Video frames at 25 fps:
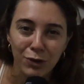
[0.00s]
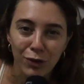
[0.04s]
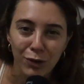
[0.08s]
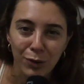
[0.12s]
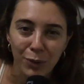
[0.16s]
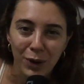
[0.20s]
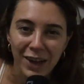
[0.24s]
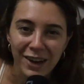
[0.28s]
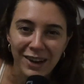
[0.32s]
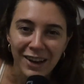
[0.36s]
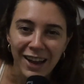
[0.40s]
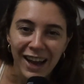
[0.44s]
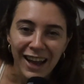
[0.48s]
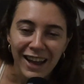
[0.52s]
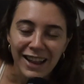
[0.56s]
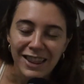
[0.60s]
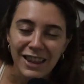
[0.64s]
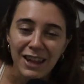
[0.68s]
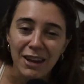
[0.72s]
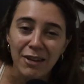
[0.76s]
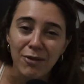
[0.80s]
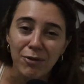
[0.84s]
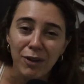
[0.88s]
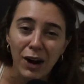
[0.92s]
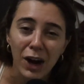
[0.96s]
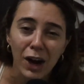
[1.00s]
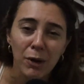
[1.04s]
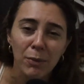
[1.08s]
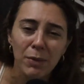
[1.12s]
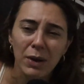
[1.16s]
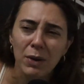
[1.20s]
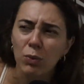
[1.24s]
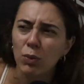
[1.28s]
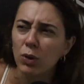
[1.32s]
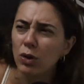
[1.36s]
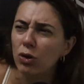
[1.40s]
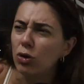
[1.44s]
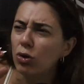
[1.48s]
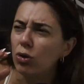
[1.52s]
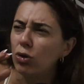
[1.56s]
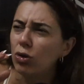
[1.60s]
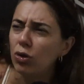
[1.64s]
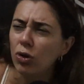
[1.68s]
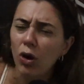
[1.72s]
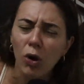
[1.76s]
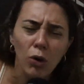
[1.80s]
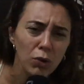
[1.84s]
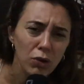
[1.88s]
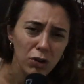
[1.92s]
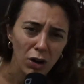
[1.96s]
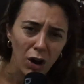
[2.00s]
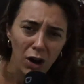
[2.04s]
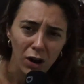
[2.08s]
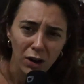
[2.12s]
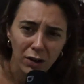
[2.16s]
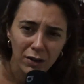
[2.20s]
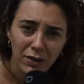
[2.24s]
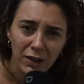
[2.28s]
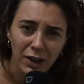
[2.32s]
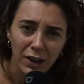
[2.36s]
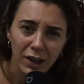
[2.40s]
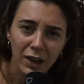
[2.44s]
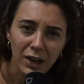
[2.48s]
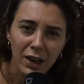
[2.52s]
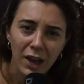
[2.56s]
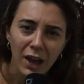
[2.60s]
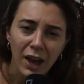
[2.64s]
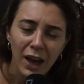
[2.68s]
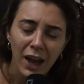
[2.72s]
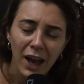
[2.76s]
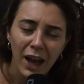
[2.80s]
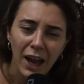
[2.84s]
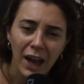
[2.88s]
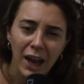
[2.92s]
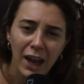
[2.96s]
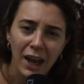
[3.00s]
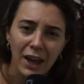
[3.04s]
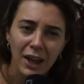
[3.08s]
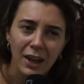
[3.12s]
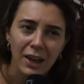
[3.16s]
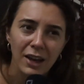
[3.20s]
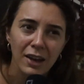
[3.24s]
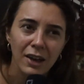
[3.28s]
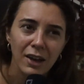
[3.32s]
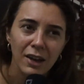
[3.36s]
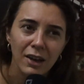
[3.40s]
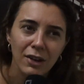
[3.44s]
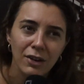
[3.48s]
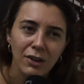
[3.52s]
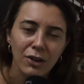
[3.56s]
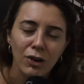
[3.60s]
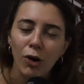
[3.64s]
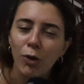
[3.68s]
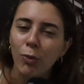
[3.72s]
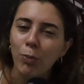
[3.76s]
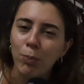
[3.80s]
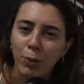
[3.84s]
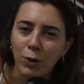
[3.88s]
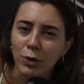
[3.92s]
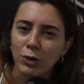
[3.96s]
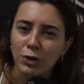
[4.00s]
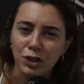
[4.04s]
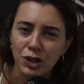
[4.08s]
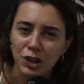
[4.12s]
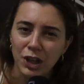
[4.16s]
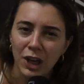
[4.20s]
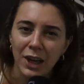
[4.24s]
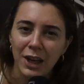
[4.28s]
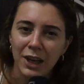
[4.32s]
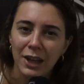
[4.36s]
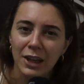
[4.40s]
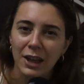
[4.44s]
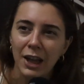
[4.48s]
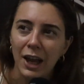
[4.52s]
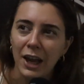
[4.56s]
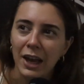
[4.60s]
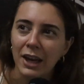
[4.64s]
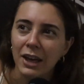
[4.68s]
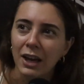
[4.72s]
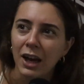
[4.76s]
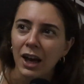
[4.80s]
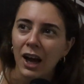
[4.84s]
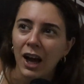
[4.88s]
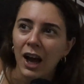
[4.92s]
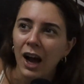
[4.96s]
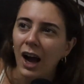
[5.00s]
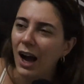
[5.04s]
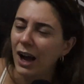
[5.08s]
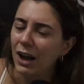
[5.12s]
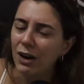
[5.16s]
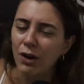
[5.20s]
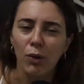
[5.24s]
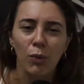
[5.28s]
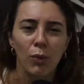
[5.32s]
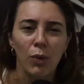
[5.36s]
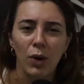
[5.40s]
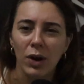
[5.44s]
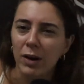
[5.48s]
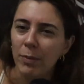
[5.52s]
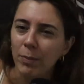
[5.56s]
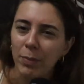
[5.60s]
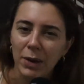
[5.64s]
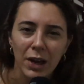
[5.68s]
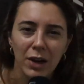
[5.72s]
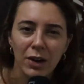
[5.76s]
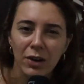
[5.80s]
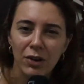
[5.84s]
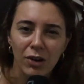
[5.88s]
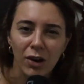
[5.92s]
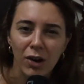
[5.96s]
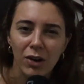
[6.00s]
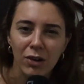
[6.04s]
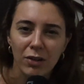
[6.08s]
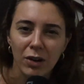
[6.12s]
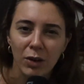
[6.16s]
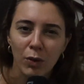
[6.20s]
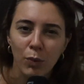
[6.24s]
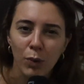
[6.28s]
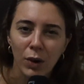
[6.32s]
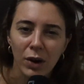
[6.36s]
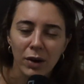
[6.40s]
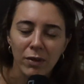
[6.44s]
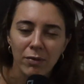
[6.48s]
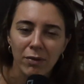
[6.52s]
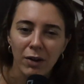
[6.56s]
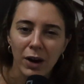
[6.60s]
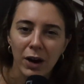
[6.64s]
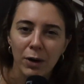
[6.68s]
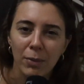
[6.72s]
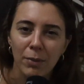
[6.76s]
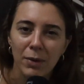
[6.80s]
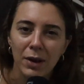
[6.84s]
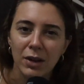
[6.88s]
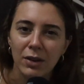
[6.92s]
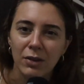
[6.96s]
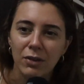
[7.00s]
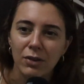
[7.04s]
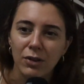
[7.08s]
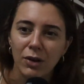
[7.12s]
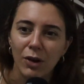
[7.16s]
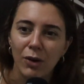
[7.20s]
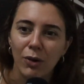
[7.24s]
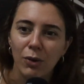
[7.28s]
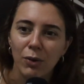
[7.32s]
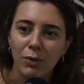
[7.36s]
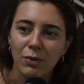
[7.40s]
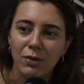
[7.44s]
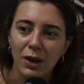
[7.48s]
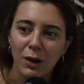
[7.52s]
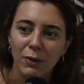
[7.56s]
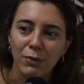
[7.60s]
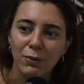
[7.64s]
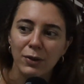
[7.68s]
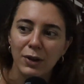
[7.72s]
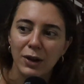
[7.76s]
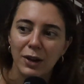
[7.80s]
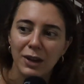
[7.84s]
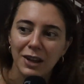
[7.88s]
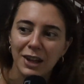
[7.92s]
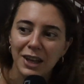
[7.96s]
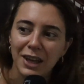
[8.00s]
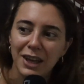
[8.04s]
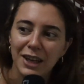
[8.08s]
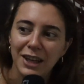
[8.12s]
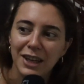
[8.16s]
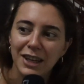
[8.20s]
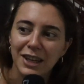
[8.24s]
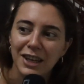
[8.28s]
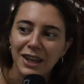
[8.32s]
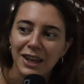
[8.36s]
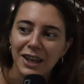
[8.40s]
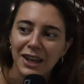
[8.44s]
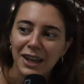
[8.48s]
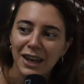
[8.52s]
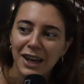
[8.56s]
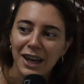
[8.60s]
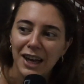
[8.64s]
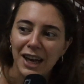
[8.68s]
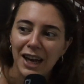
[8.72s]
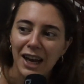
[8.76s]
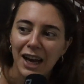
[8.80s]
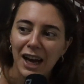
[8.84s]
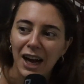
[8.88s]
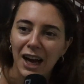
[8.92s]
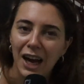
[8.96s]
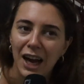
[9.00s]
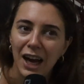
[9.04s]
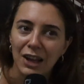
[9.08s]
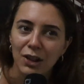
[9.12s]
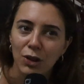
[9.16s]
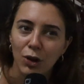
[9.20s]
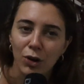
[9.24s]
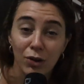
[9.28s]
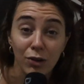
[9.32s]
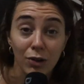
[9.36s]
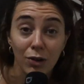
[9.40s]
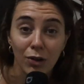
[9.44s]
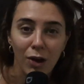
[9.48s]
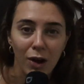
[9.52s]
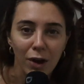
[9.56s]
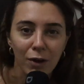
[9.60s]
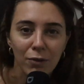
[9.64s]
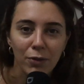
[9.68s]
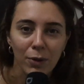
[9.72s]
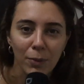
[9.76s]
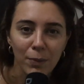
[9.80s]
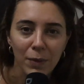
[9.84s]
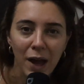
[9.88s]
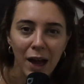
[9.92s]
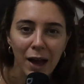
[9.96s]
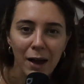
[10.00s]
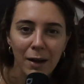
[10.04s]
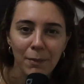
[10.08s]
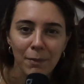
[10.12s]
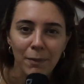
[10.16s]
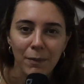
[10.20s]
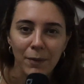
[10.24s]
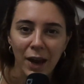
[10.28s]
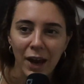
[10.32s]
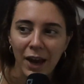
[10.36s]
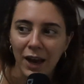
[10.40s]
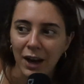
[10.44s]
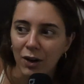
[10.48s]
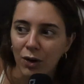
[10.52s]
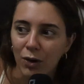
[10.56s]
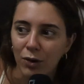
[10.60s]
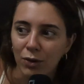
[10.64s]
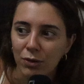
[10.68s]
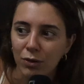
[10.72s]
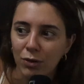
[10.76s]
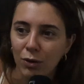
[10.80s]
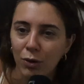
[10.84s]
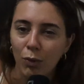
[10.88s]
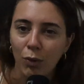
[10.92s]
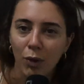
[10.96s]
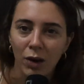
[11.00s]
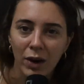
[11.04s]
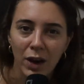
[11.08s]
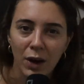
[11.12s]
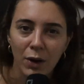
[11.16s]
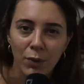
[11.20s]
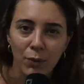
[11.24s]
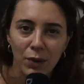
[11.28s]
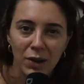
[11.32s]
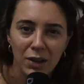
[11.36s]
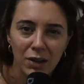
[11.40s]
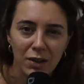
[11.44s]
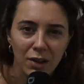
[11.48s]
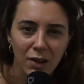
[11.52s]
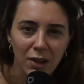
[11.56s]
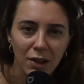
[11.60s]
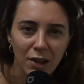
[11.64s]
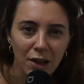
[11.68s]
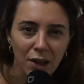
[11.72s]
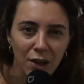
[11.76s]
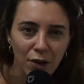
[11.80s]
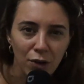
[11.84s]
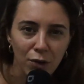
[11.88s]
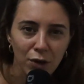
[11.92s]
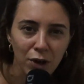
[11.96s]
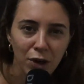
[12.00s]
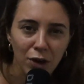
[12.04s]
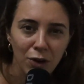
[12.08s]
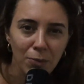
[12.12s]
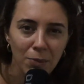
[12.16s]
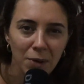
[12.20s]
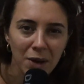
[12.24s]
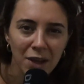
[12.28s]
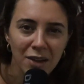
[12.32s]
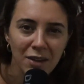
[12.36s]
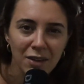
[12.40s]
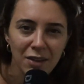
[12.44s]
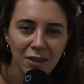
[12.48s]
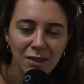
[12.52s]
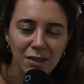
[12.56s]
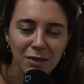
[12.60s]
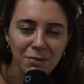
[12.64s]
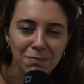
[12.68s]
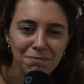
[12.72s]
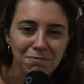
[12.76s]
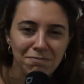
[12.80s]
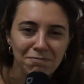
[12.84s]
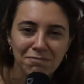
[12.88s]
do it. The environment was so toxic, and no bullshit. Like, I don't want to be in a toxic work environment. So definitely I learned a lot from that. And also working with little humans,